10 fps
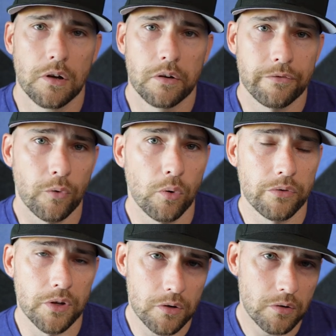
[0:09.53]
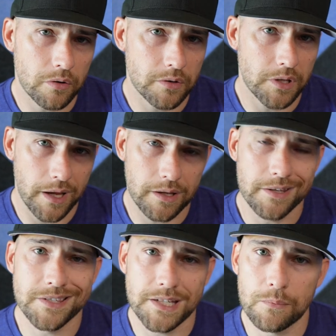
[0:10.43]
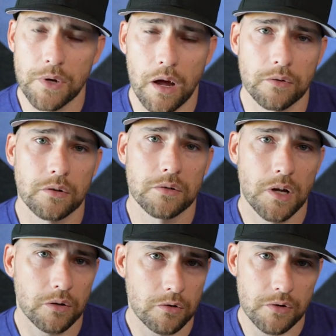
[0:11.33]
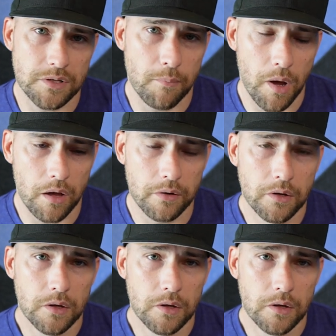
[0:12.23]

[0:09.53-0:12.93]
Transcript: for the New York Yankees team doctor, Dr. Chris Ahmad.